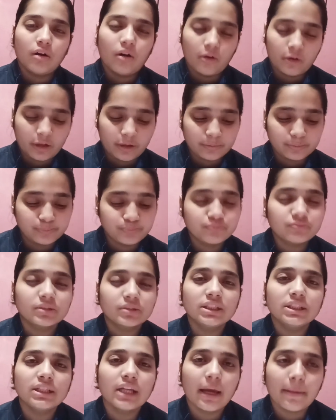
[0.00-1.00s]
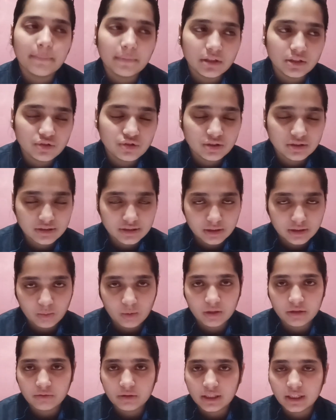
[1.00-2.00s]
Okay, in emergency
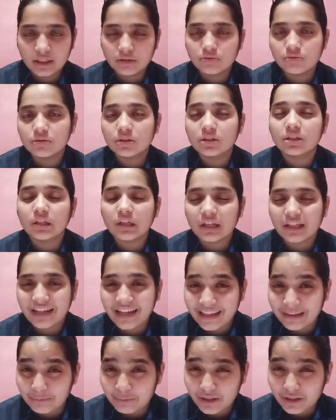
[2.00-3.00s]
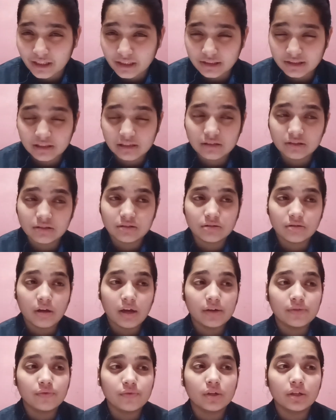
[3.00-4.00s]
what we can do in crime cases
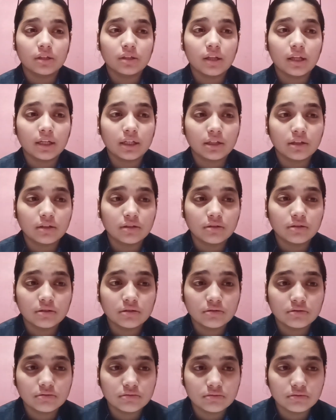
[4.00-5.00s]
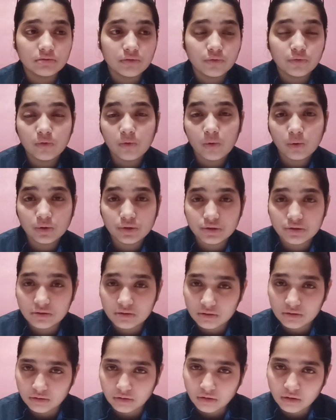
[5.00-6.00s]
and where like forced